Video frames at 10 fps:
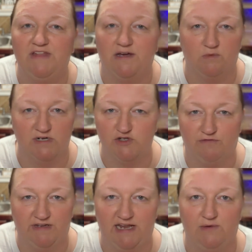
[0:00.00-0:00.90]
original
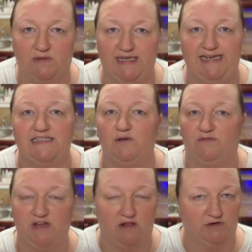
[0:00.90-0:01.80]
video linked. So if
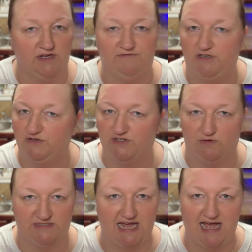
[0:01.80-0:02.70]
y'all are confused
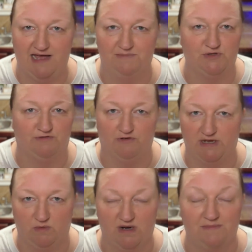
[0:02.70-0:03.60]
on times or
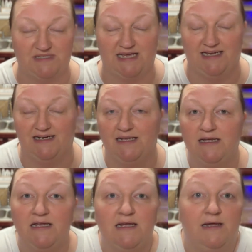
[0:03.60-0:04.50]
forget what I'm saying.
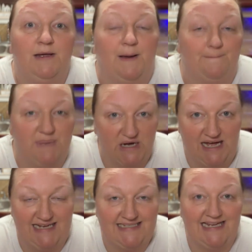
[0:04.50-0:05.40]

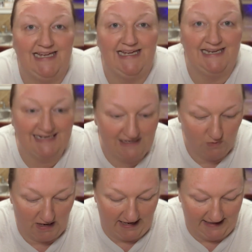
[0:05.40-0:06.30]
But
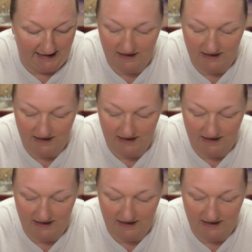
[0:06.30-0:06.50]
anyway,